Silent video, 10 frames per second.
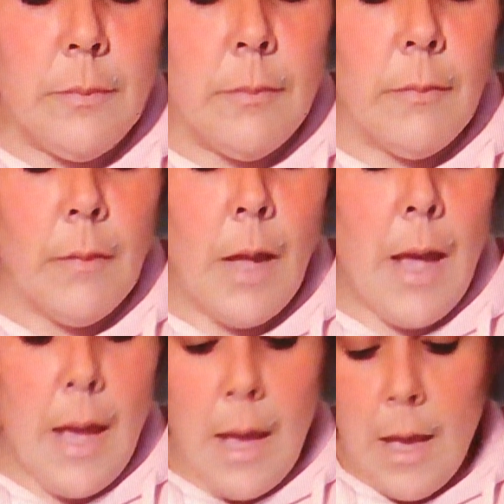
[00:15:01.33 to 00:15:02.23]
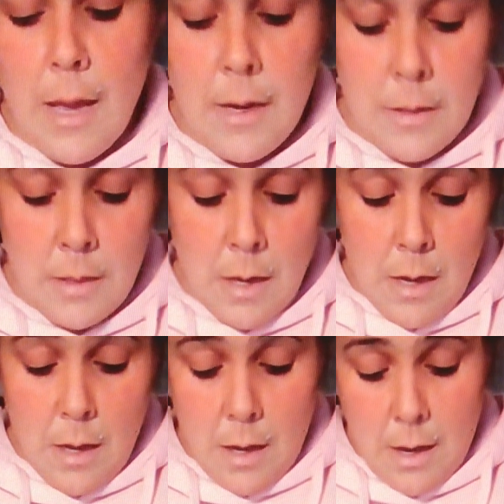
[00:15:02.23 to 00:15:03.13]
and
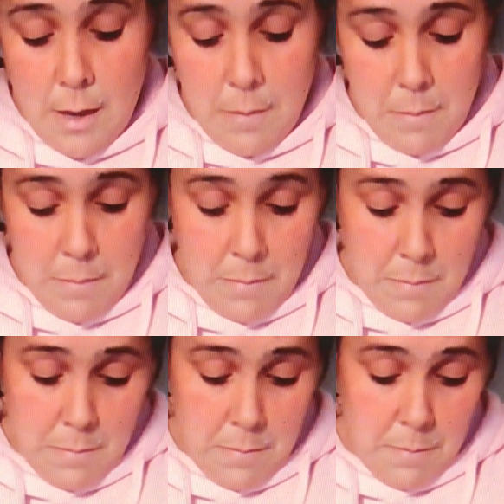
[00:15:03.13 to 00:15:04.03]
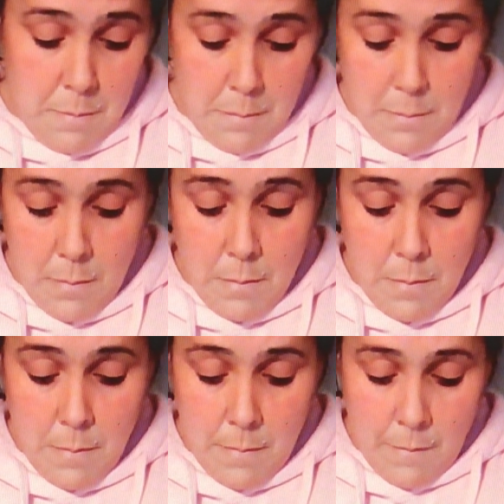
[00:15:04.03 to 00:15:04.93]
I've
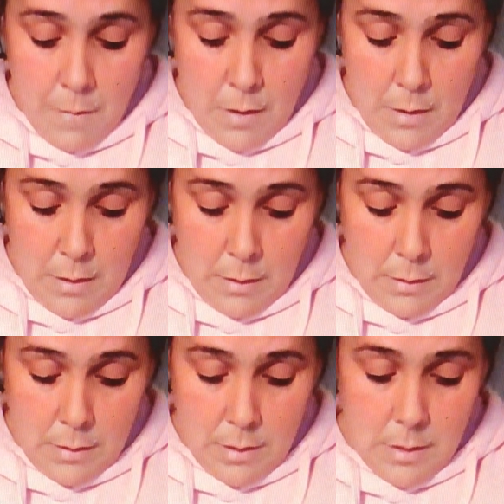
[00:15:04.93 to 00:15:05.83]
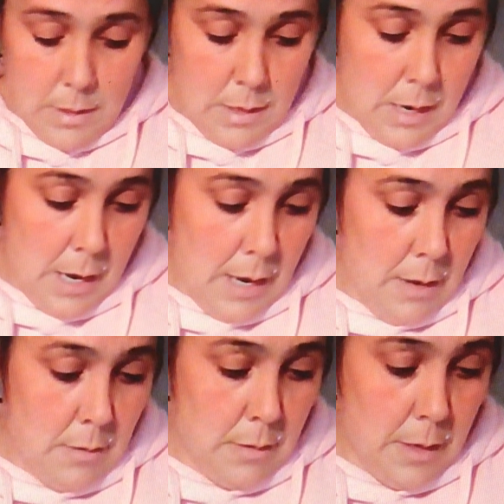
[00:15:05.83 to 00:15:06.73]
got a little tangle
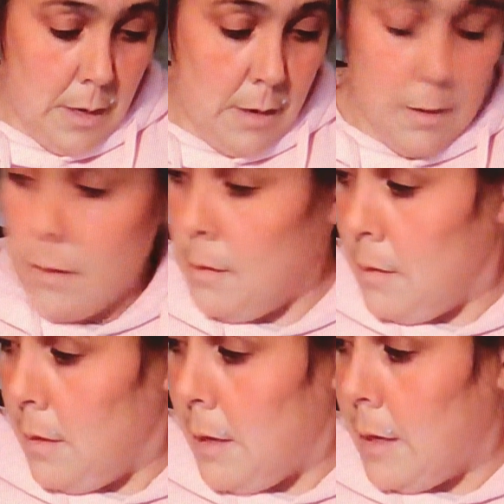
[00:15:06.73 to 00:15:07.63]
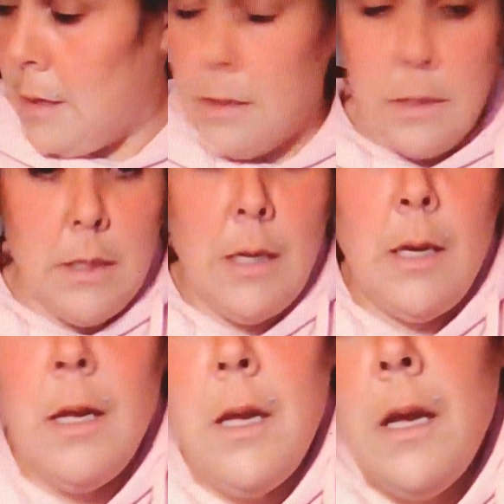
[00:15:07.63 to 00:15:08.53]
here. I can see.
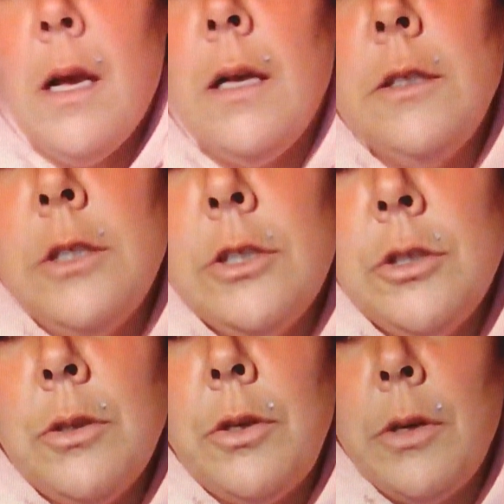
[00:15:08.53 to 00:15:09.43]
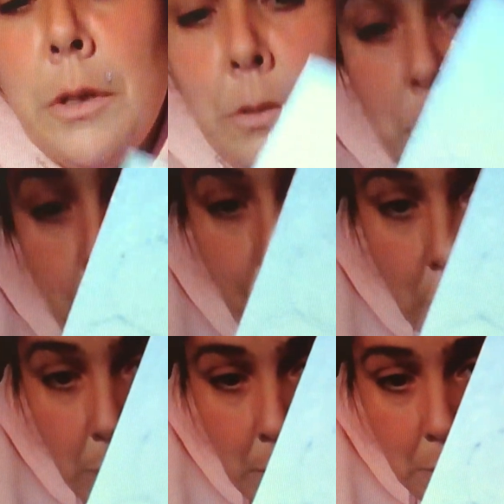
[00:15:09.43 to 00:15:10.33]
I'll just show you. I don't know if you'll be able
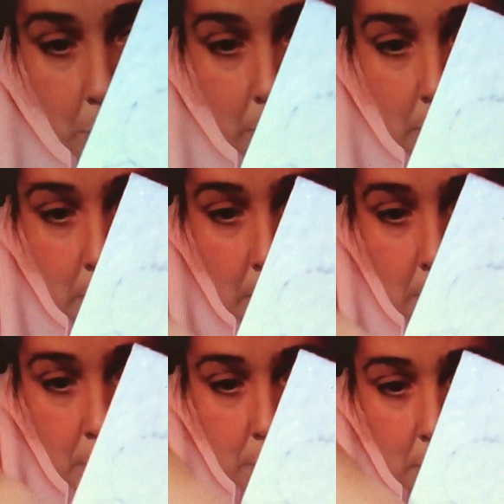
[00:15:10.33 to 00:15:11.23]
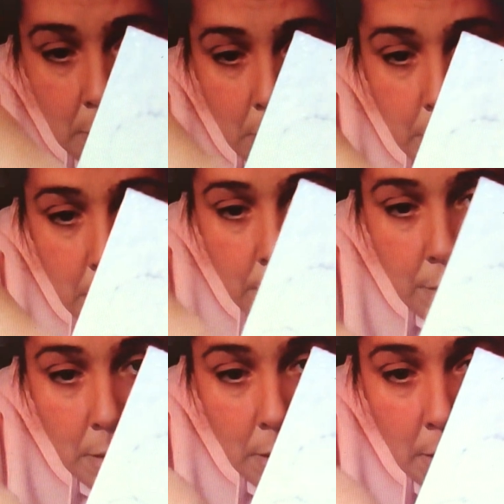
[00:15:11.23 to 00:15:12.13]
to see. There's a little bit of
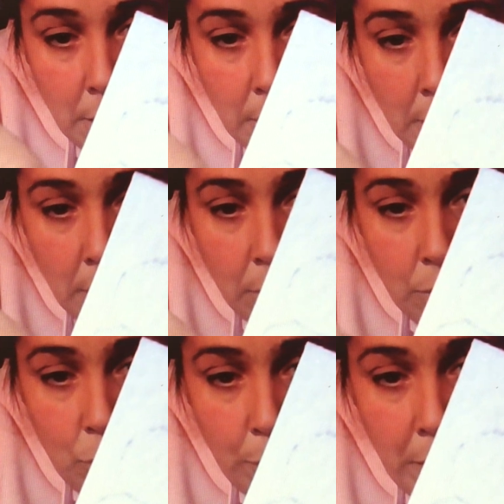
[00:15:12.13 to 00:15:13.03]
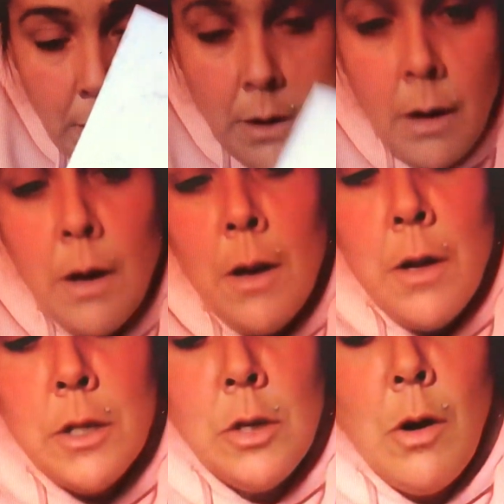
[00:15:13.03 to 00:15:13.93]
a hoop here. So I'll
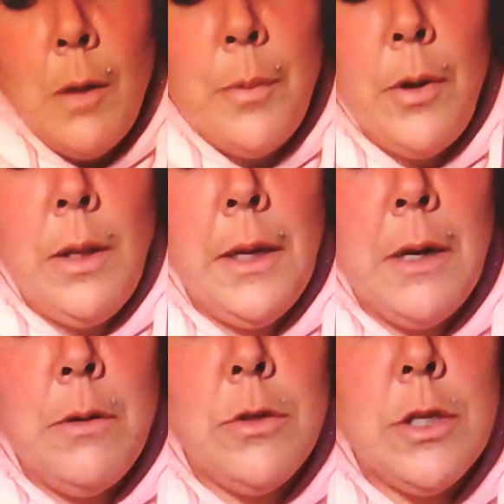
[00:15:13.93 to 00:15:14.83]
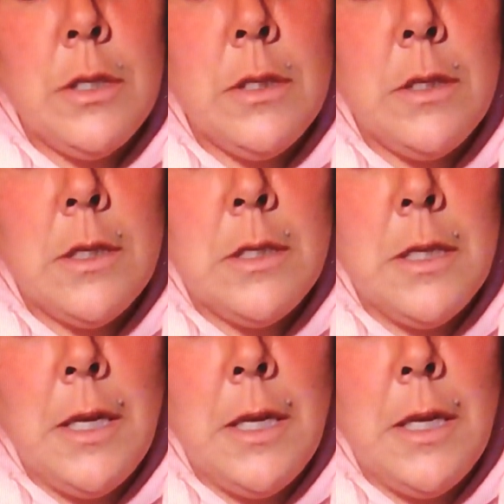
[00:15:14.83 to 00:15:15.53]
pull it out just to see